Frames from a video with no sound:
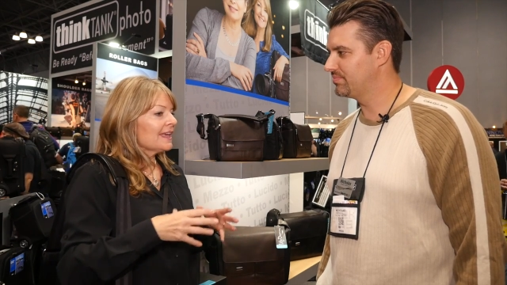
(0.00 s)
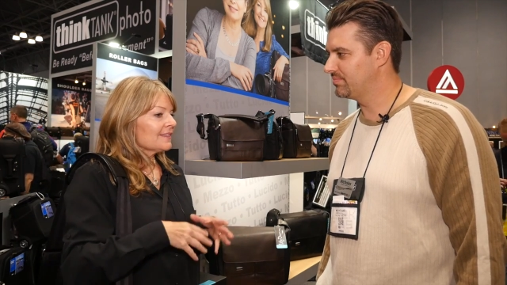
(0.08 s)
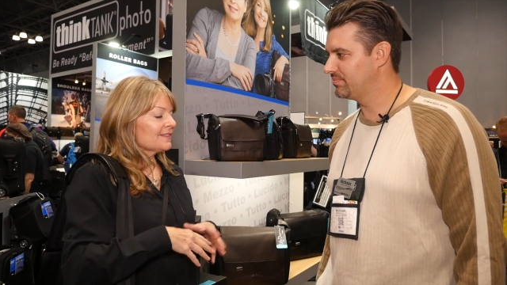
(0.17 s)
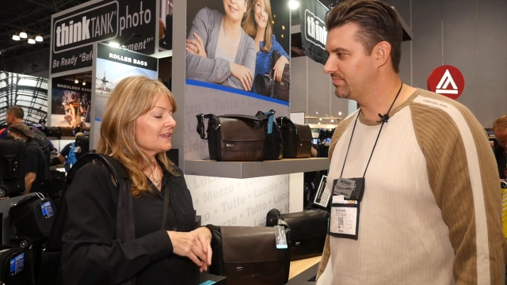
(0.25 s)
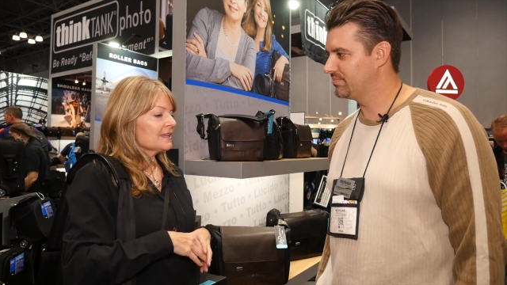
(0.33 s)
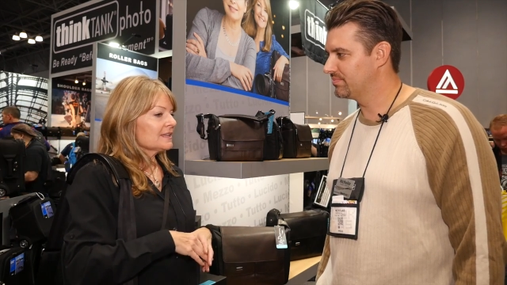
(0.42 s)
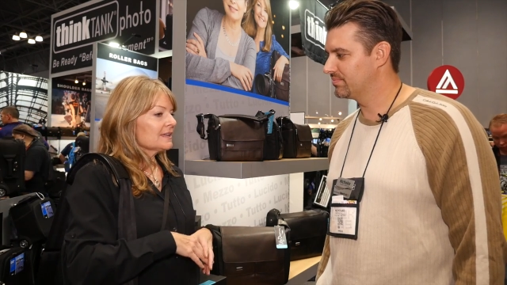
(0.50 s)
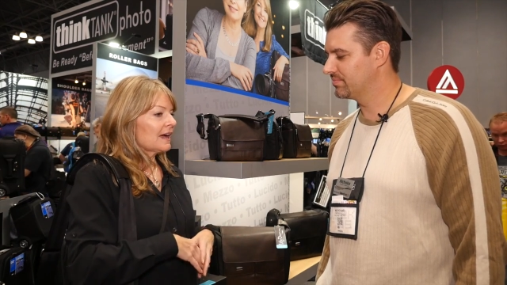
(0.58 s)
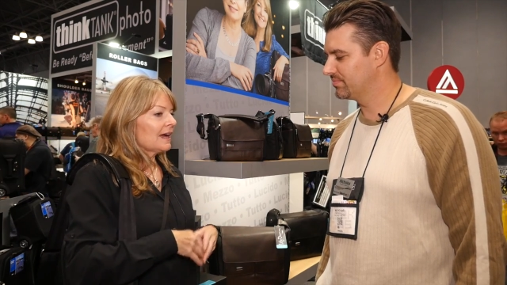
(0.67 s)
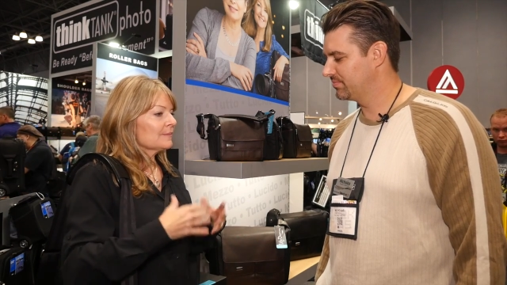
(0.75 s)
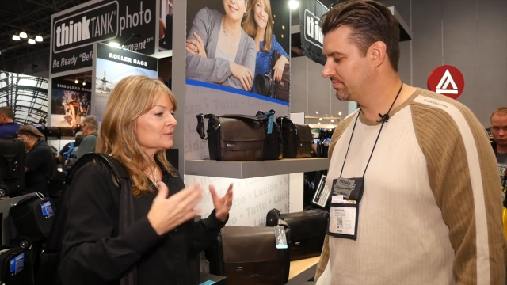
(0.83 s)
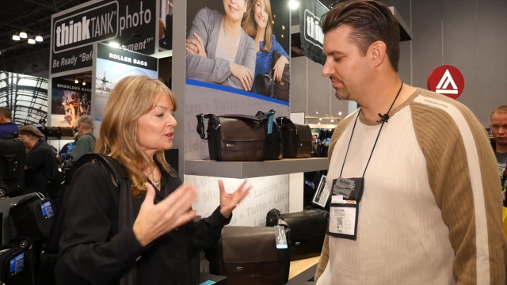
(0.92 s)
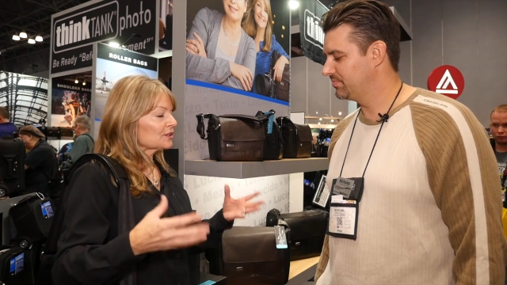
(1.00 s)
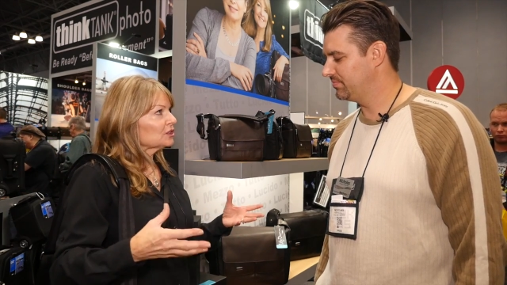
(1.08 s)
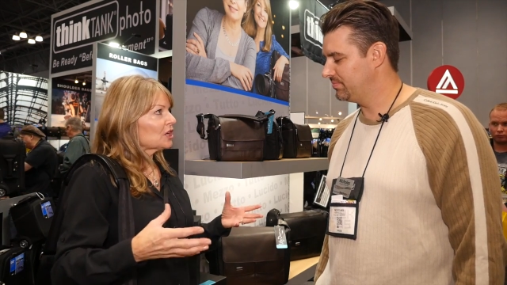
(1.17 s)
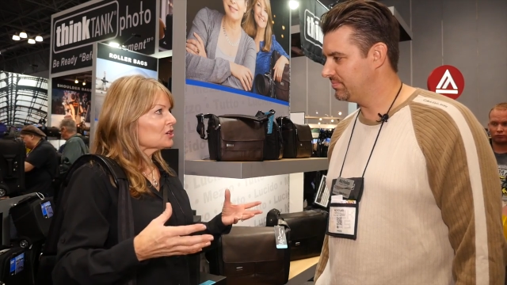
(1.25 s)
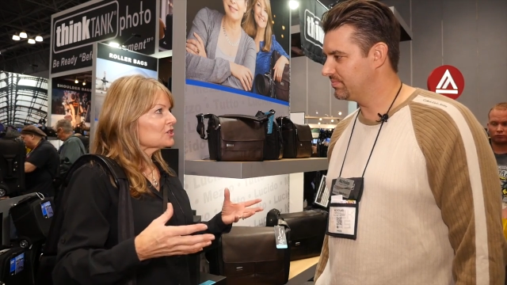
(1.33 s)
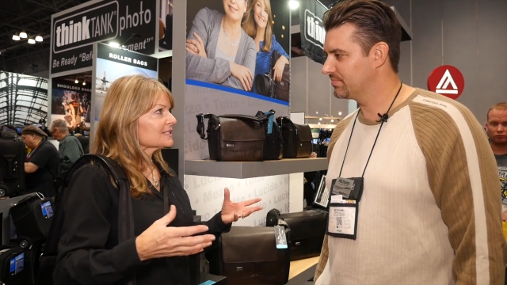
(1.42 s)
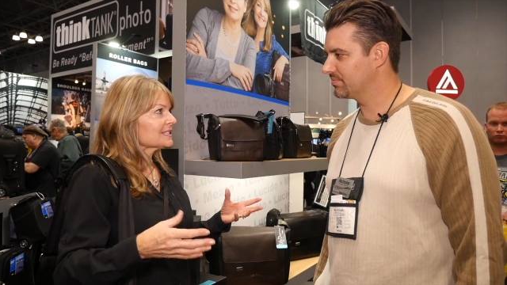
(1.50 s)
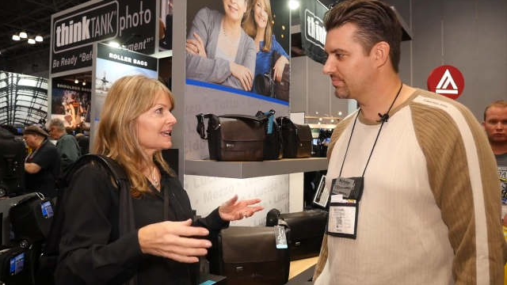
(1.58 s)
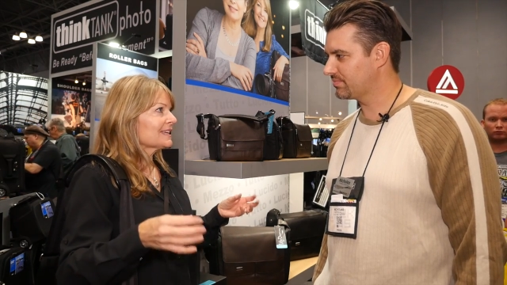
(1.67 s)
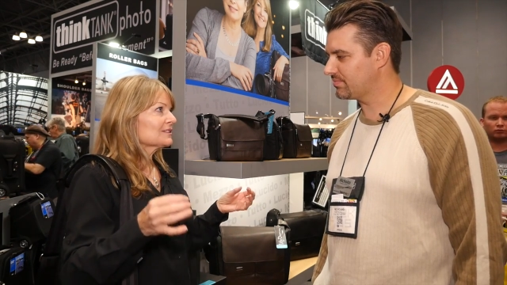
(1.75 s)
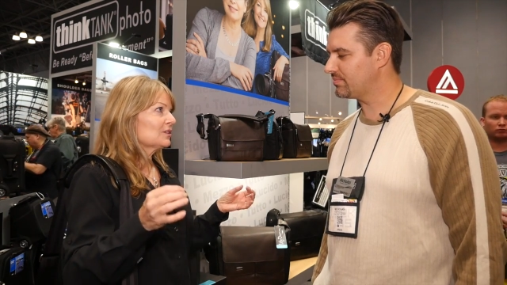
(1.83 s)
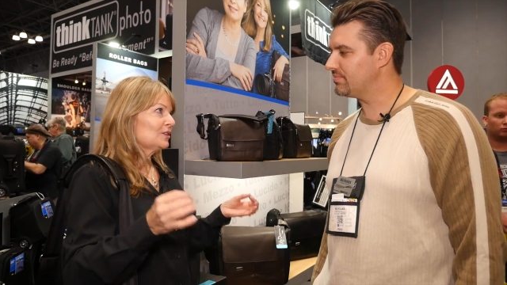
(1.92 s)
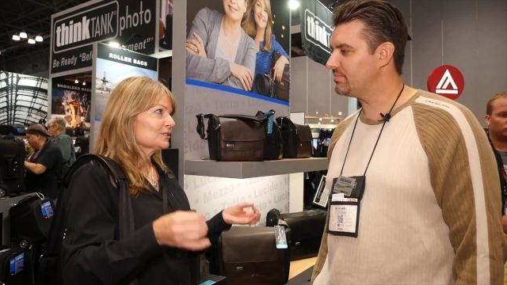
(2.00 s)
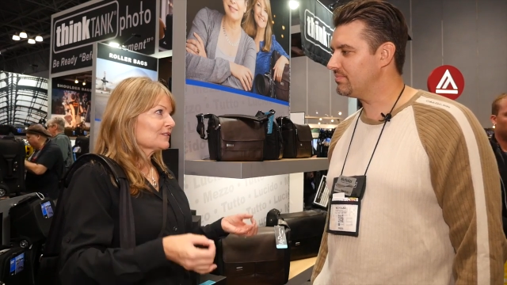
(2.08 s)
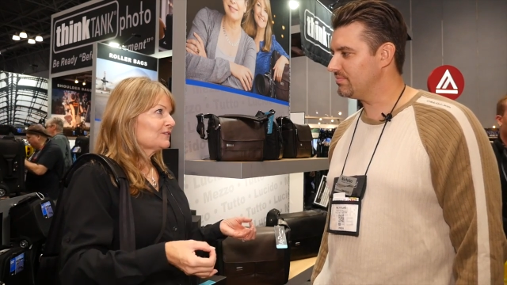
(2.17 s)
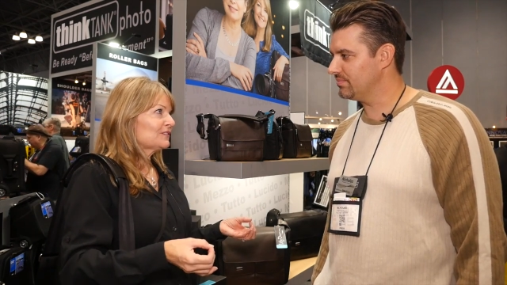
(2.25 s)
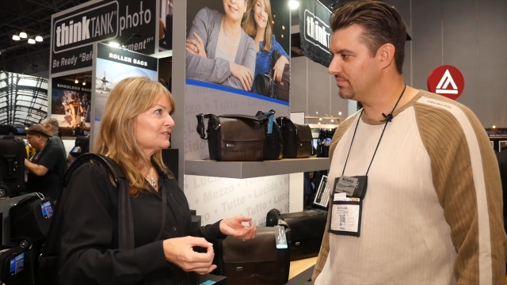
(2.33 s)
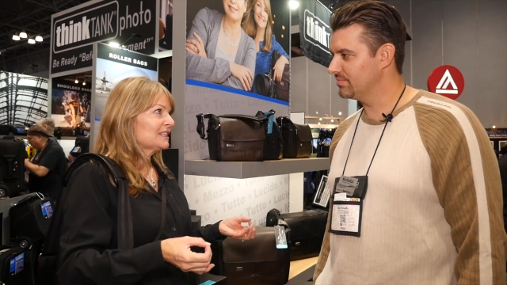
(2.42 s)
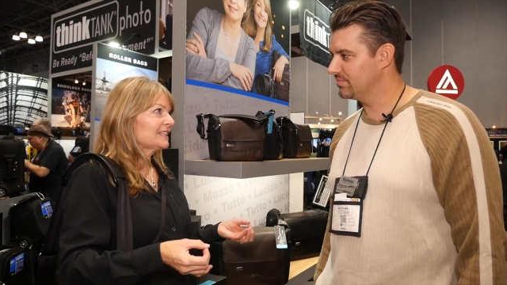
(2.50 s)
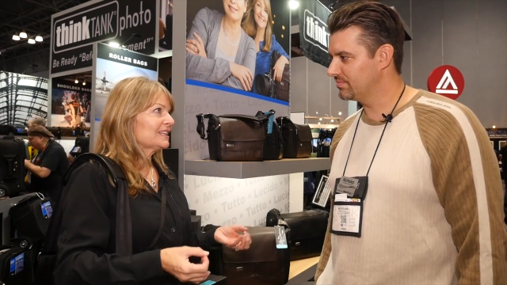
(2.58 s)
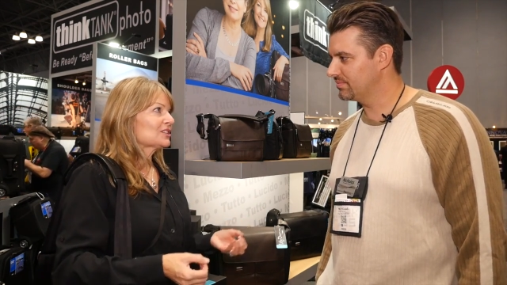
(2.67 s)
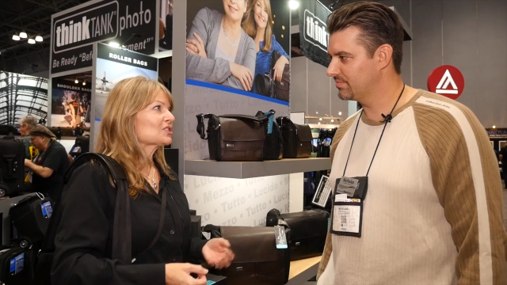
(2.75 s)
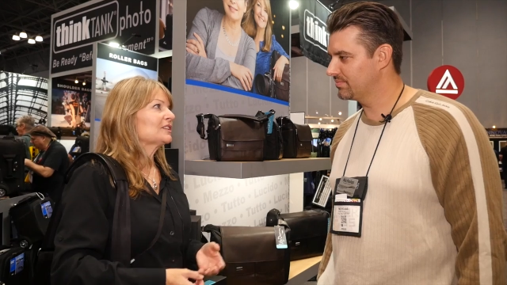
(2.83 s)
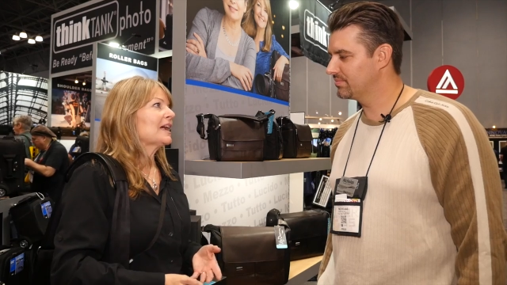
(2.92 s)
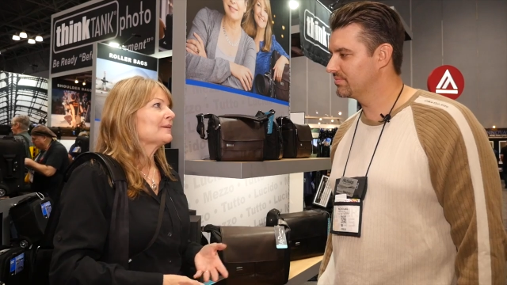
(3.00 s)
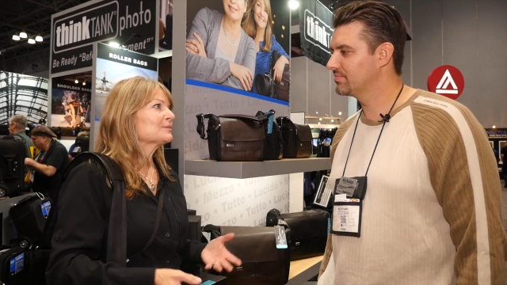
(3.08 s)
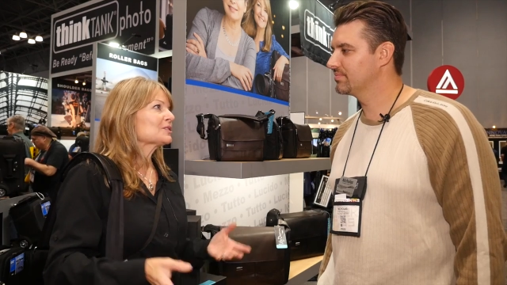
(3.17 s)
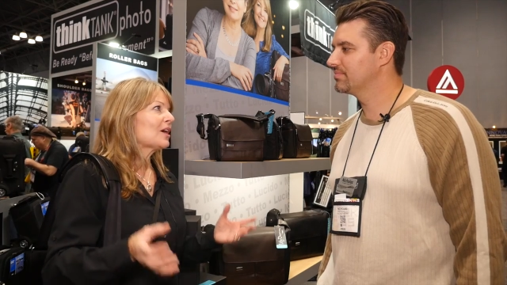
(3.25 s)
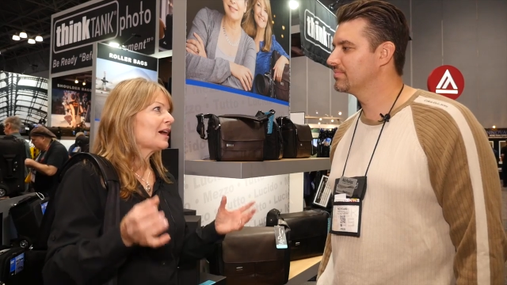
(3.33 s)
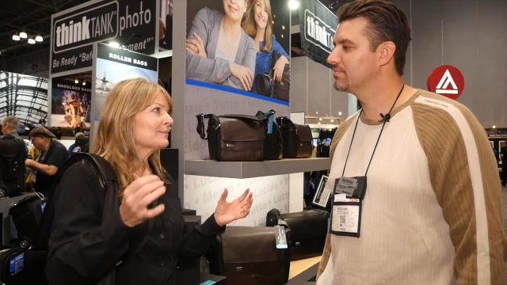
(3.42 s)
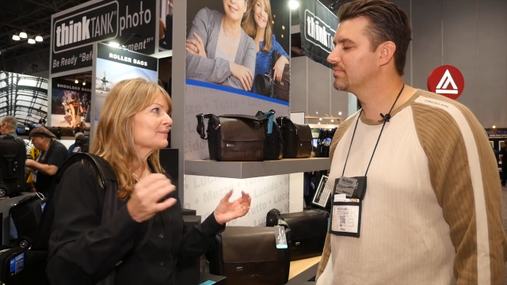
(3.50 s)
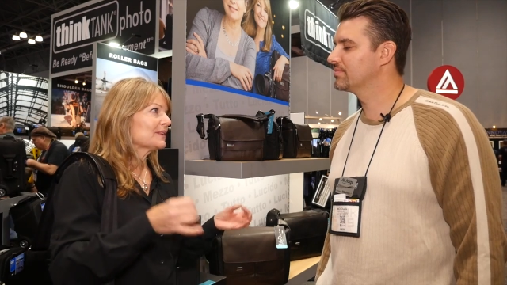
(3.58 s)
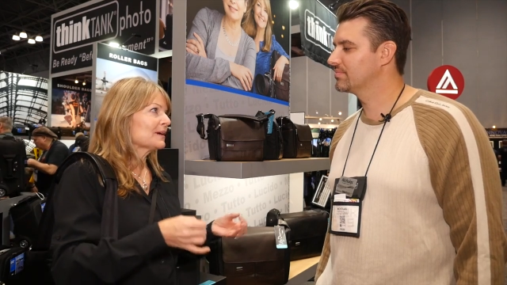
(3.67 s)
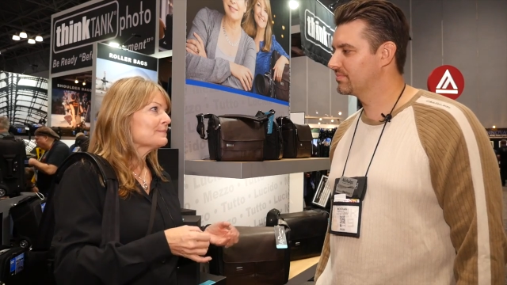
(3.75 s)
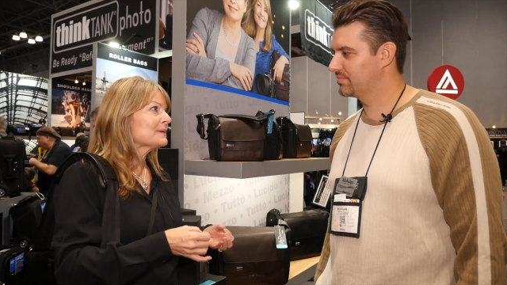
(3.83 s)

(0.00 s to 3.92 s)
Speaker 1: The, um, so the largest size will hold a fifteen inch laptop, the